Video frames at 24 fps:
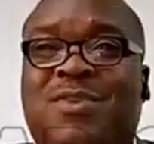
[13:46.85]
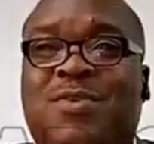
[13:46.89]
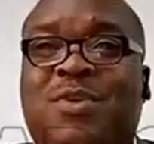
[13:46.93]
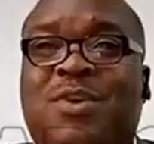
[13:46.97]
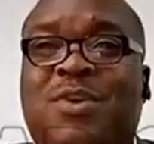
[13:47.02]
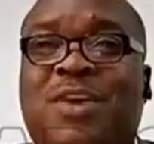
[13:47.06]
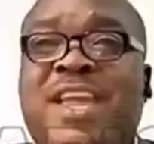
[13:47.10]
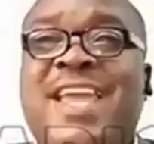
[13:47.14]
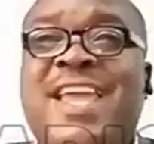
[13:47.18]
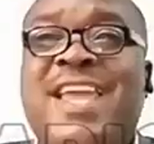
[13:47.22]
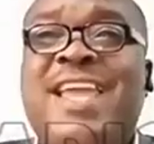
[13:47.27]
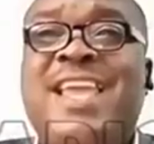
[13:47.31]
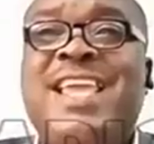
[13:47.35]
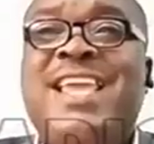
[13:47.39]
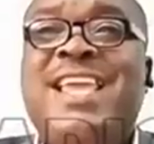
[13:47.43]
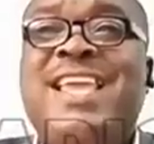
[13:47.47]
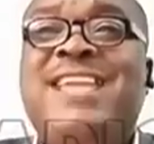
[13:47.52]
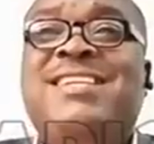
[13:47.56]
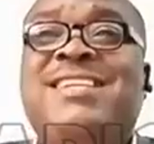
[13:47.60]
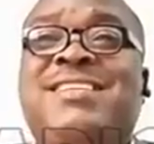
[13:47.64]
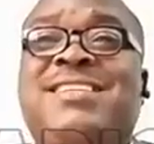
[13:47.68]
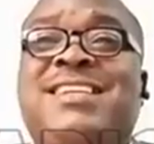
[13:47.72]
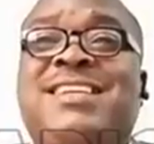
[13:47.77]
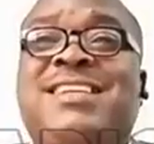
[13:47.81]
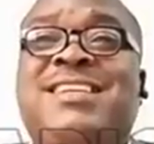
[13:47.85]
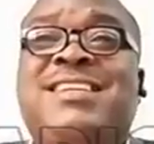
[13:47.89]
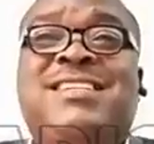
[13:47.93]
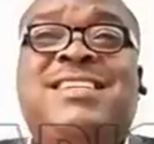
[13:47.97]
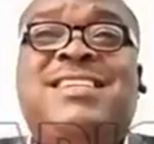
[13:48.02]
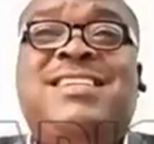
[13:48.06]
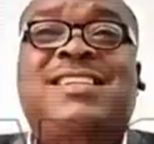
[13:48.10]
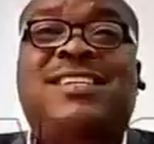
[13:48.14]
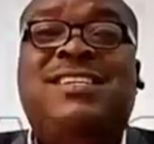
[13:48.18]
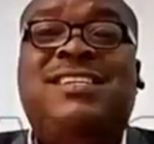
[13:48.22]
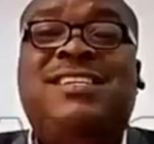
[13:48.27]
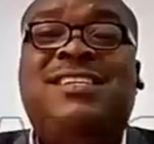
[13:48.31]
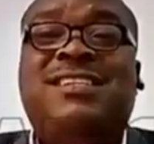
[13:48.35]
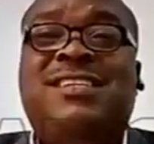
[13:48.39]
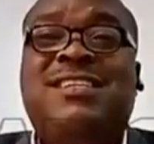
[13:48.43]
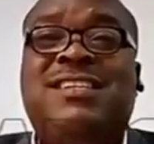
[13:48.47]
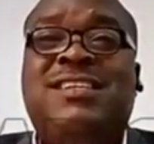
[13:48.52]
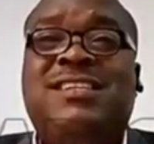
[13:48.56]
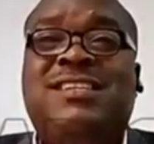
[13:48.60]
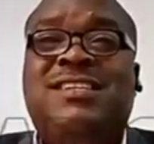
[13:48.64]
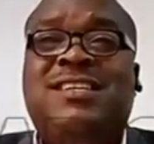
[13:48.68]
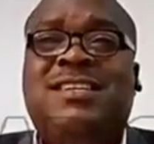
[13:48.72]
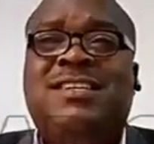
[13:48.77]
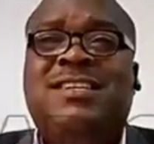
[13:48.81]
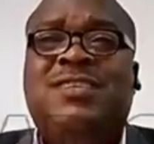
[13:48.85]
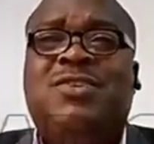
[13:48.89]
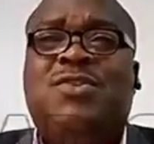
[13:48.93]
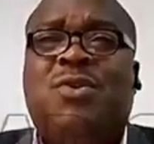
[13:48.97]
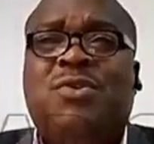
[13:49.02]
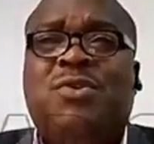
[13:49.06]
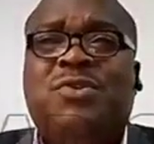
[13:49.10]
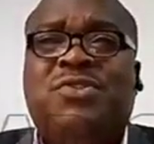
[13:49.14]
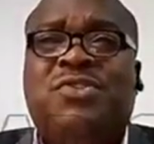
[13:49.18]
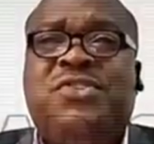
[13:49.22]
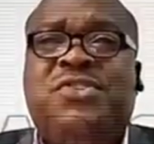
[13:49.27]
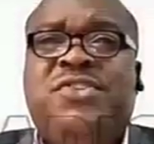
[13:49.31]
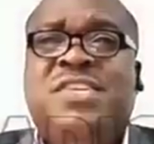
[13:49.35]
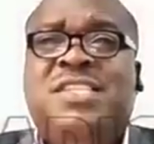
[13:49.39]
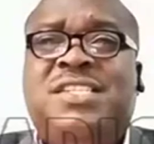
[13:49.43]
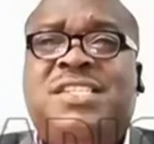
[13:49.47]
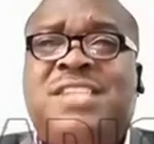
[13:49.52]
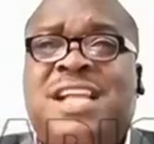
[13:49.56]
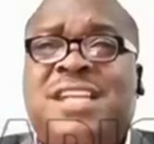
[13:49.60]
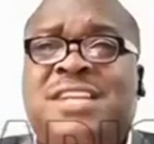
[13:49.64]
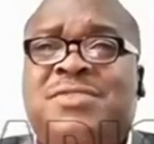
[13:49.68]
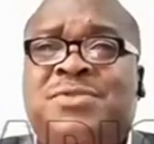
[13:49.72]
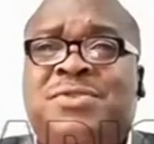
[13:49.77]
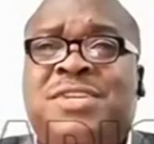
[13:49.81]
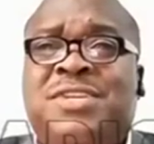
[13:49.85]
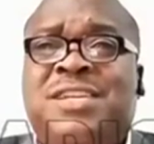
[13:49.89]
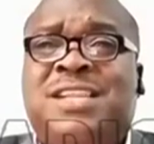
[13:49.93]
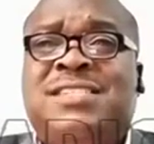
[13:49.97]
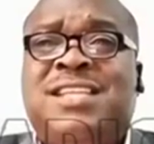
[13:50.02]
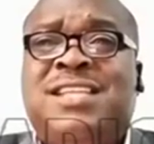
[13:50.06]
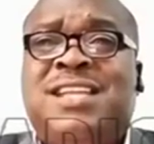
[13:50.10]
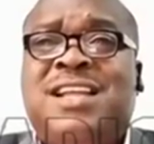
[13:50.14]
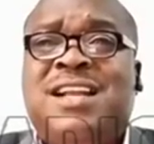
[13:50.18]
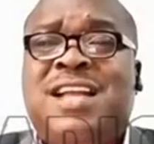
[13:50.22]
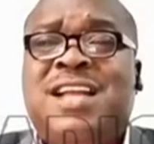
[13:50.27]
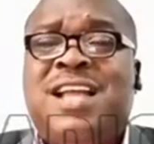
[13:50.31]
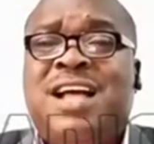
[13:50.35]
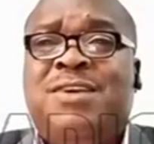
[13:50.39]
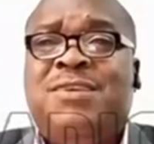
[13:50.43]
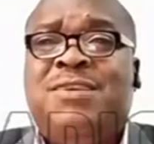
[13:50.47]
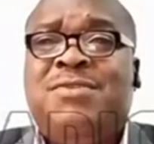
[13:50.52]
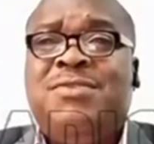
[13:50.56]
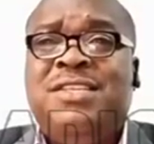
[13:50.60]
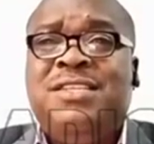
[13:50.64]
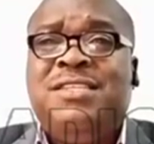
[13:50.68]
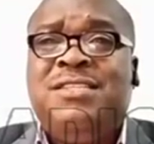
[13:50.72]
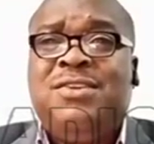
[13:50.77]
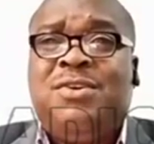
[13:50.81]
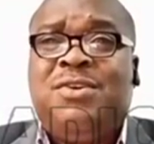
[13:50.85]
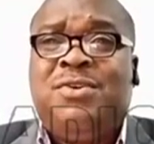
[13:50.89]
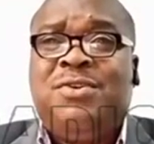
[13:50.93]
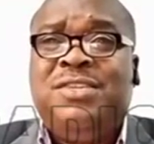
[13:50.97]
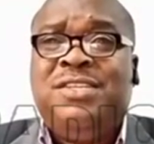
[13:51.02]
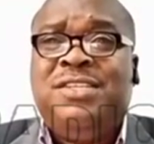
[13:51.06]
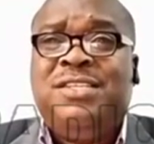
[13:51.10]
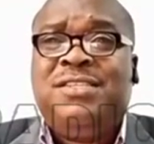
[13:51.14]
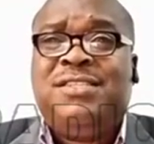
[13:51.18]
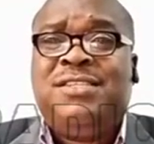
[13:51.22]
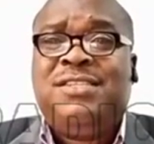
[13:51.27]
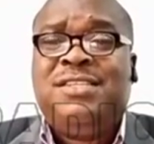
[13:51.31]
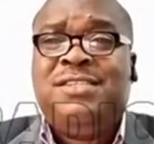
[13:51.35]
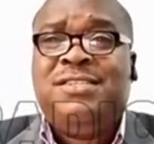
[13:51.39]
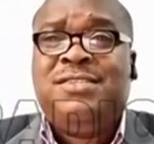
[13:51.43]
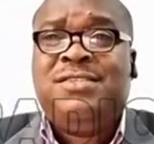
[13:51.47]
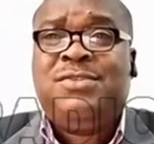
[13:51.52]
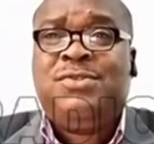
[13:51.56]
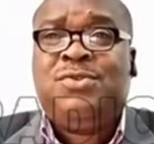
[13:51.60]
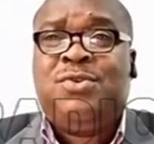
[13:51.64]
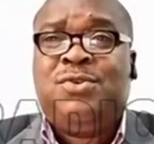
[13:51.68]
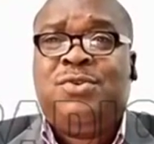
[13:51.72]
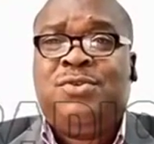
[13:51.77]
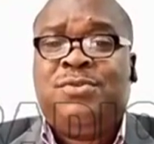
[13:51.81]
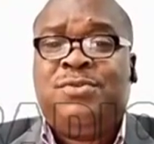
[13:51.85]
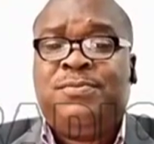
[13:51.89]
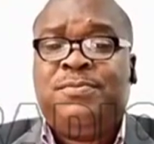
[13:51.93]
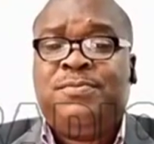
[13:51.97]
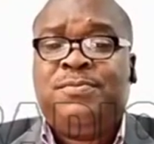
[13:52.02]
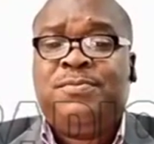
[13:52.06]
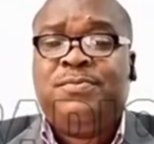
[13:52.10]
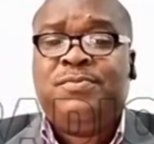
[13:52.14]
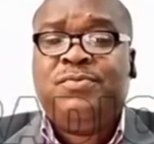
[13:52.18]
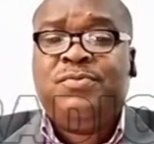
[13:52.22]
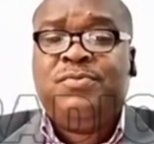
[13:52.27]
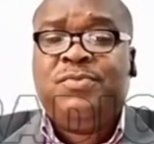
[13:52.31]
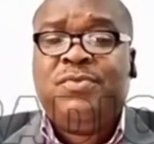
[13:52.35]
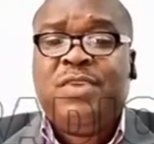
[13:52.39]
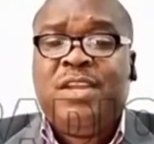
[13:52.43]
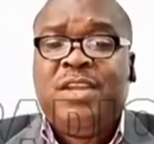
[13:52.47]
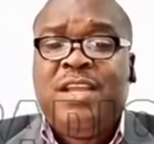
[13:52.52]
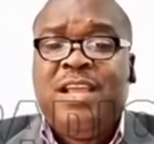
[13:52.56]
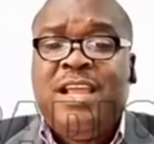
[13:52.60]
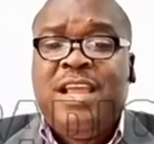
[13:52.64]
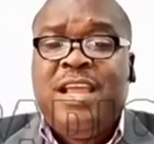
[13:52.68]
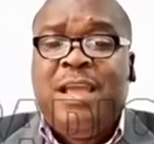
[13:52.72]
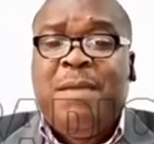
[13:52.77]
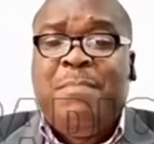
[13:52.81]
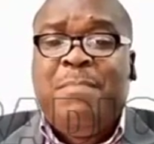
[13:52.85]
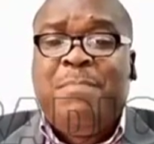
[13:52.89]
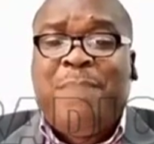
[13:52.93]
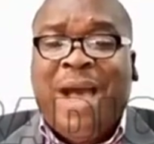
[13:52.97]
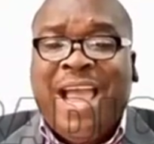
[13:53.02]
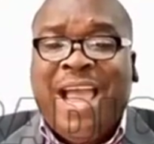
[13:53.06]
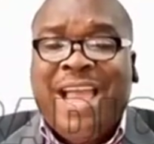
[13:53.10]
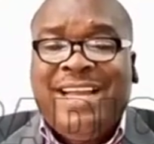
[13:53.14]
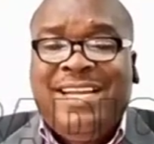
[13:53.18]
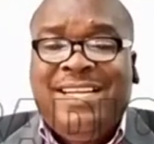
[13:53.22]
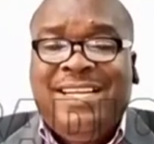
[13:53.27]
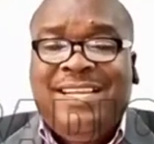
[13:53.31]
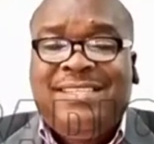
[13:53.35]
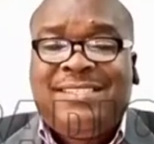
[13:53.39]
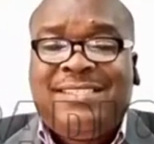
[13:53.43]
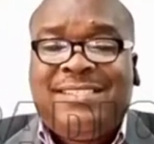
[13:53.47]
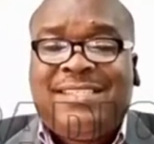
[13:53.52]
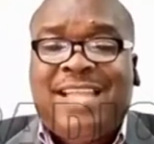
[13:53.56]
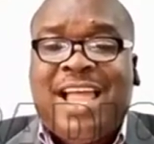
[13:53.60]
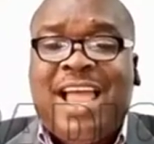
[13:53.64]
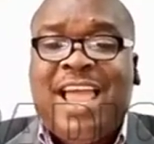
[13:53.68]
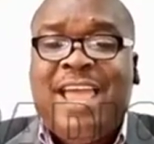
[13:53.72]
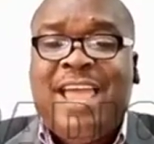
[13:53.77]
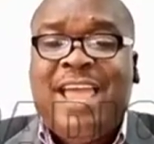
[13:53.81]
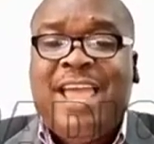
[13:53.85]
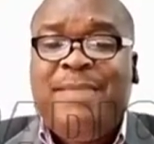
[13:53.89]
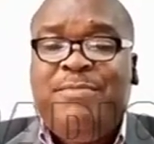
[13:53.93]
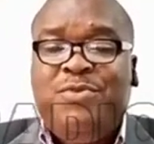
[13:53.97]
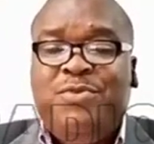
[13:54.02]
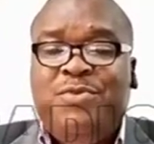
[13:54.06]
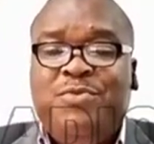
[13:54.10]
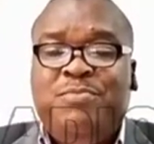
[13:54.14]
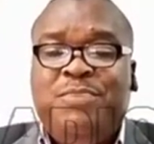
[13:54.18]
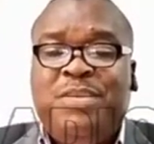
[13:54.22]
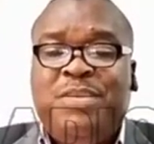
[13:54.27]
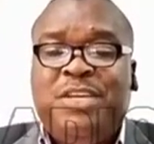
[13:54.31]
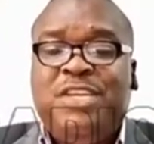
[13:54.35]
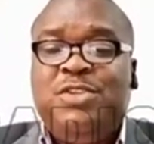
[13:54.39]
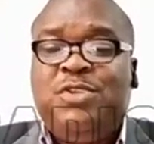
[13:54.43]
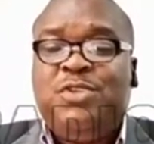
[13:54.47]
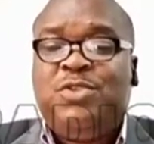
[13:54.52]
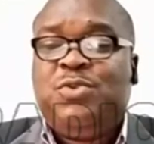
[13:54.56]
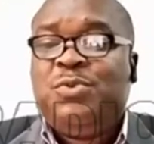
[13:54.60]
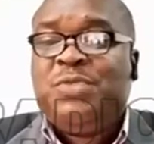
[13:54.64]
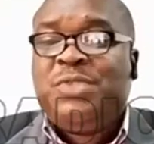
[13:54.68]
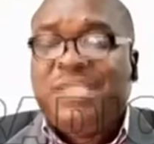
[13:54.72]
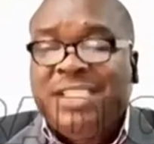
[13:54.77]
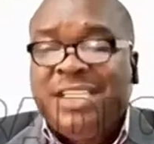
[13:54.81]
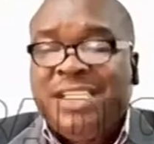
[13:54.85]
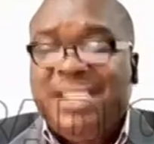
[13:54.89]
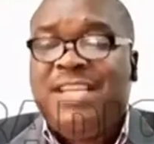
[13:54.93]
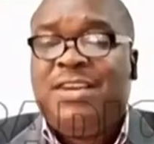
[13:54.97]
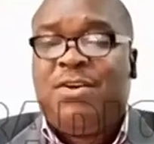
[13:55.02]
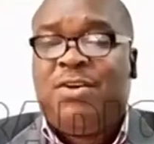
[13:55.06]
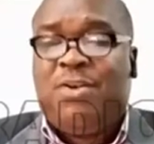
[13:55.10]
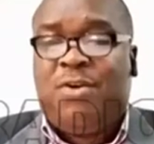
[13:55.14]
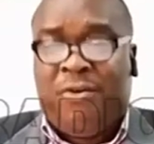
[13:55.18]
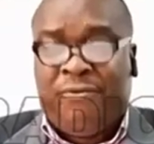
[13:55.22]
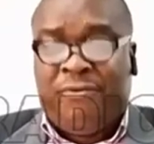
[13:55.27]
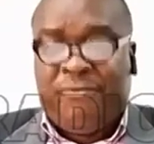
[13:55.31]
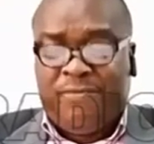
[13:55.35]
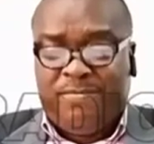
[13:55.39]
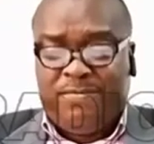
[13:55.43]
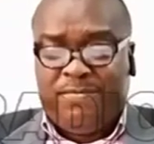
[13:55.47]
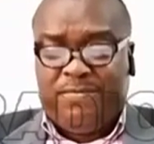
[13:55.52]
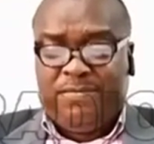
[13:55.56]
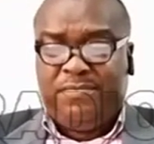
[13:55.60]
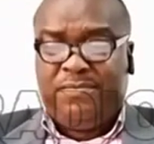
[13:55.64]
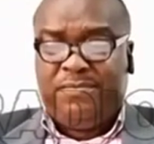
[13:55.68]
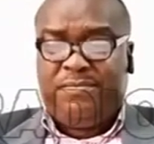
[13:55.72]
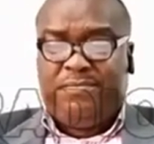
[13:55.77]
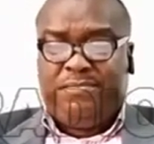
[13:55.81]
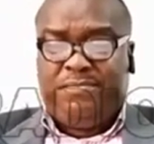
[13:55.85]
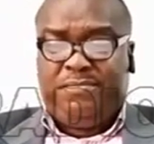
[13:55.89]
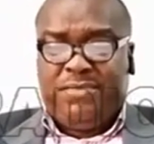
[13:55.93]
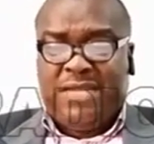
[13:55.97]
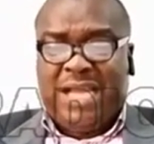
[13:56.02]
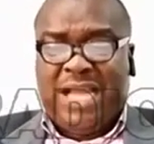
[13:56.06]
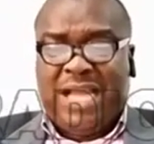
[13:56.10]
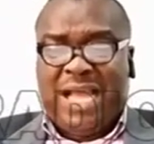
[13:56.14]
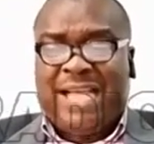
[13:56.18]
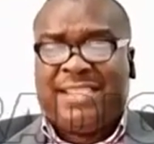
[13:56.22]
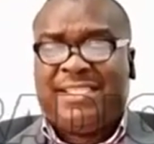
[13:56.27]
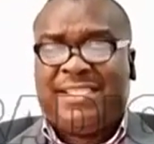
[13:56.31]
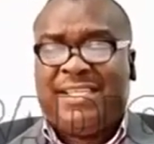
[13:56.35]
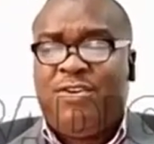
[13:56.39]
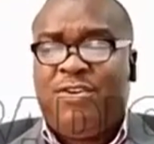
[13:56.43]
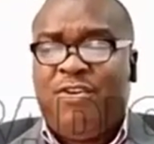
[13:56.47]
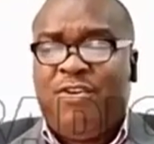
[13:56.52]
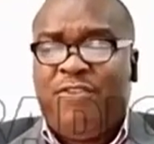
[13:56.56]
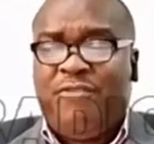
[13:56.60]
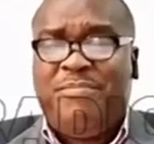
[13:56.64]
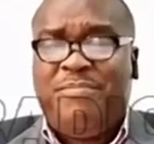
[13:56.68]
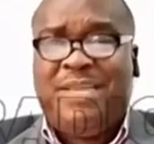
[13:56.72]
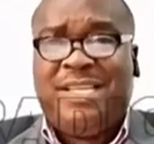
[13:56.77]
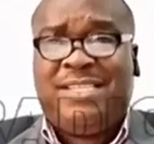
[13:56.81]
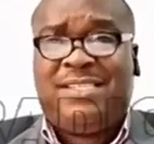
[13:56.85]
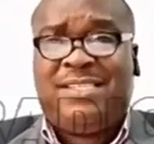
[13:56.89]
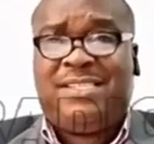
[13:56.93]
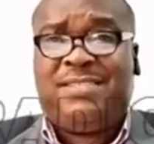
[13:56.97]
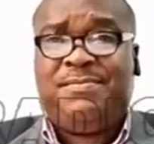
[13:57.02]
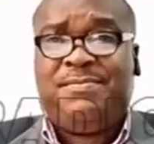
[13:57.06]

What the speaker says: Okay, in countries that understand how all these things run, by this time you begin to think of, as a government,